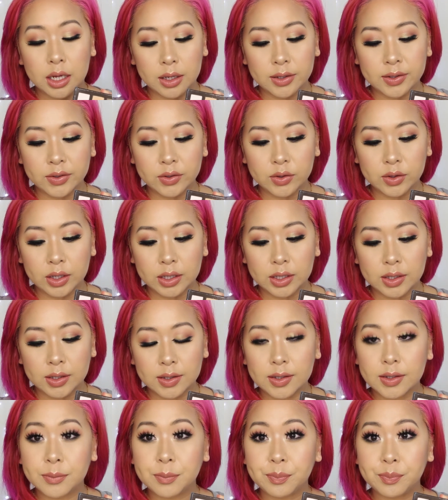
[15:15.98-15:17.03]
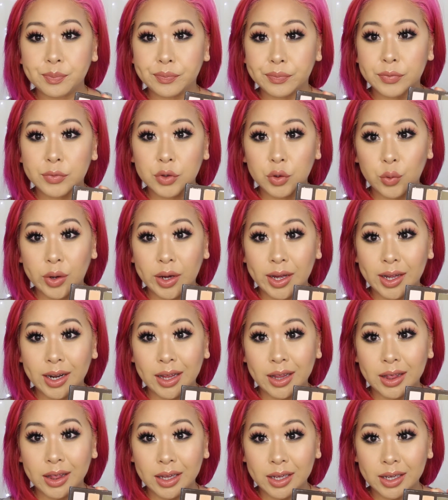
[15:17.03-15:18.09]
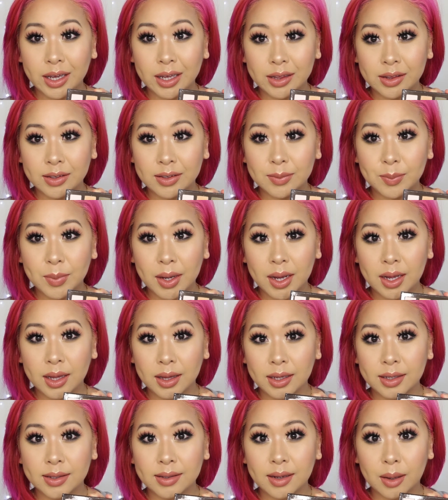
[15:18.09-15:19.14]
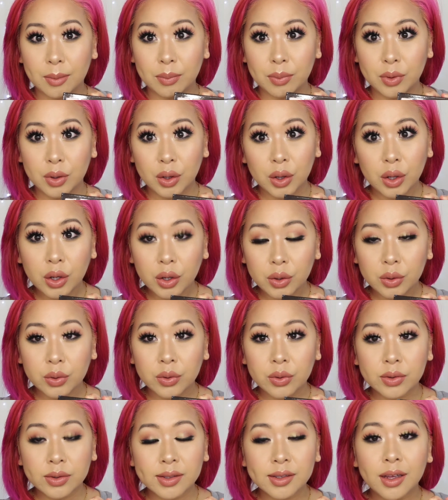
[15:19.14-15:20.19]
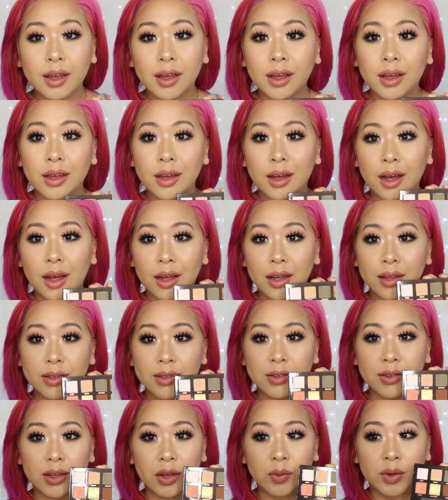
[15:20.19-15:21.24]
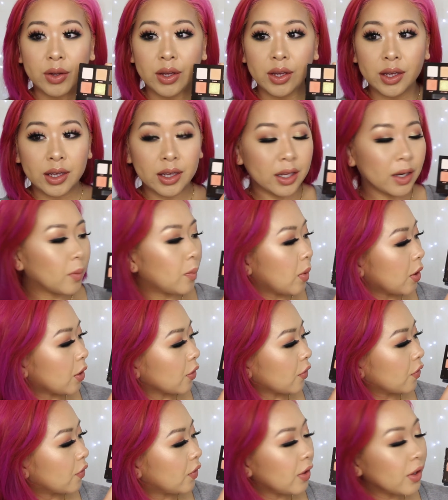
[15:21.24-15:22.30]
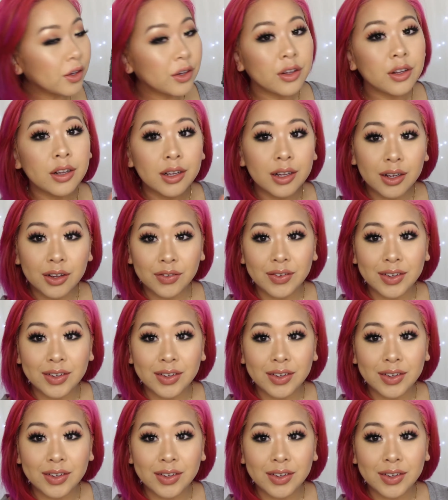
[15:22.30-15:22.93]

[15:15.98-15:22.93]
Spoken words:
So let's go ahead and look at this palette up close so that way you can get a better feel of